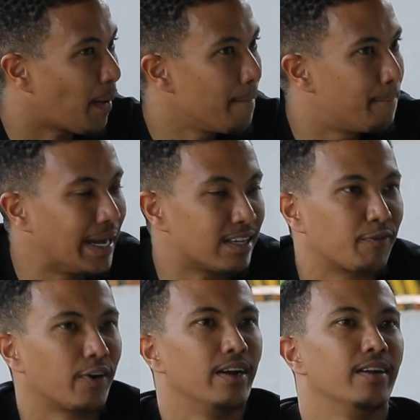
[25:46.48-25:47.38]

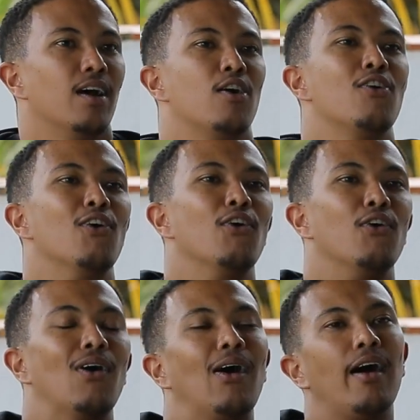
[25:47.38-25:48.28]
Best friend.
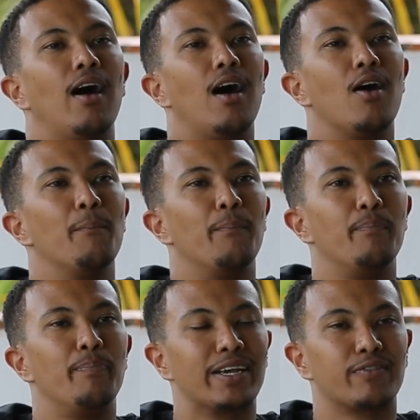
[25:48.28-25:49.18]
Oh,
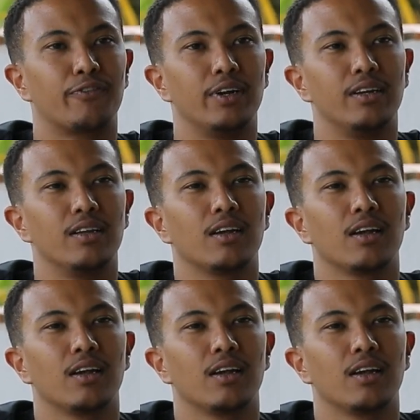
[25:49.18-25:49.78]
best friend.